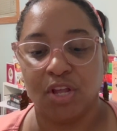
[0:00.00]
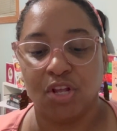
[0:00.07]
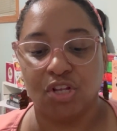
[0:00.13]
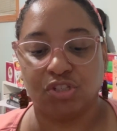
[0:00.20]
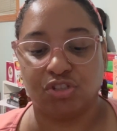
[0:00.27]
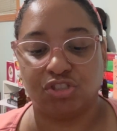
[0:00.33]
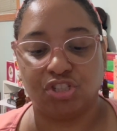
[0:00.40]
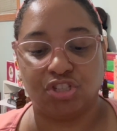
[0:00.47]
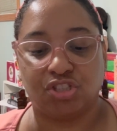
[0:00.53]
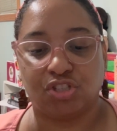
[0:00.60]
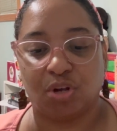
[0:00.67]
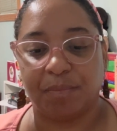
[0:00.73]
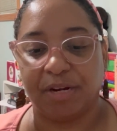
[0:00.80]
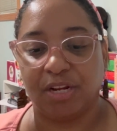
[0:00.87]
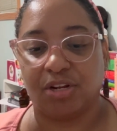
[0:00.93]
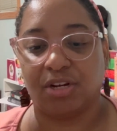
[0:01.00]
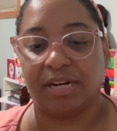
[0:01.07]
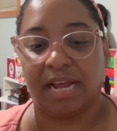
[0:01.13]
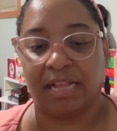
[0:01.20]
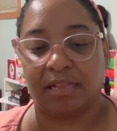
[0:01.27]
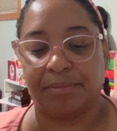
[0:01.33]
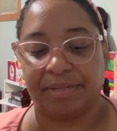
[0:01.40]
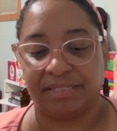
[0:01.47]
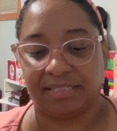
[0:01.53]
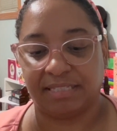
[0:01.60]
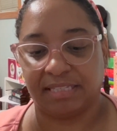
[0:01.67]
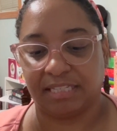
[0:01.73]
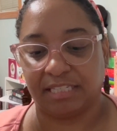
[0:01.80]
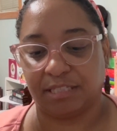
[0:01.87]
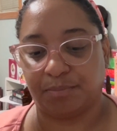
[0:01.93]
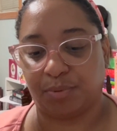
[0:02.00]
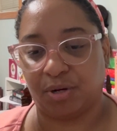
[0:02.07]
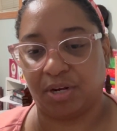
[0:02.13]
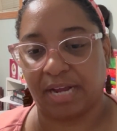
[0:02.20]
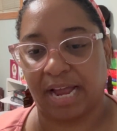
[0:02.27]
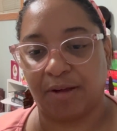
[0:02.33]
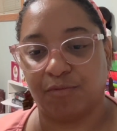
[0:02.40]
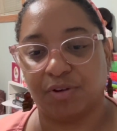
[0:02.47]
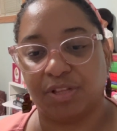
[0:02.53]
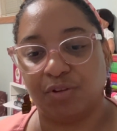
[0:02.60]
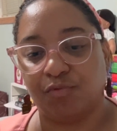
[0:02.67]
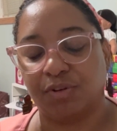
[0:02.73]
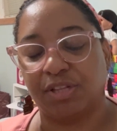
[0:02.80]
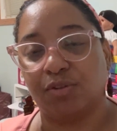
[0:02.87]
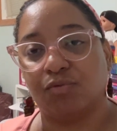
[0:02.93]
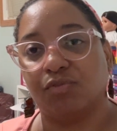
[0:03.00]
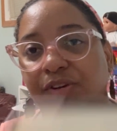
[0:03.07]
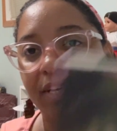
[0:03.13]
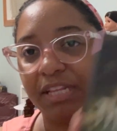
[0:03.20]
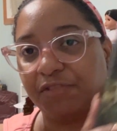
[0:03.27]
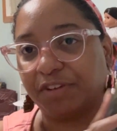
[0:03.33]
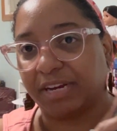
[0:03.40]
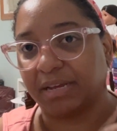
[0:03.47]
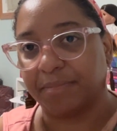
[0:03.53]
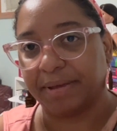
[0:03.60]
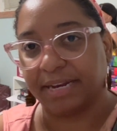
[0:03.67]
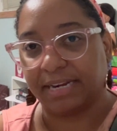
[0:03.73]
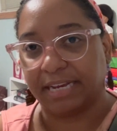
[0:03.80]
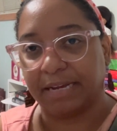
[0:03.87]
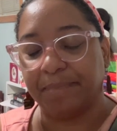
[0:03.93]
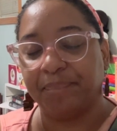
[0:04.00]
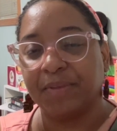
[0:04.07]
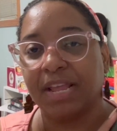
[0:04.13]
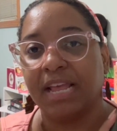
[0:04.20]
So there's just so many good elements to this book. I really, really, really recommend it.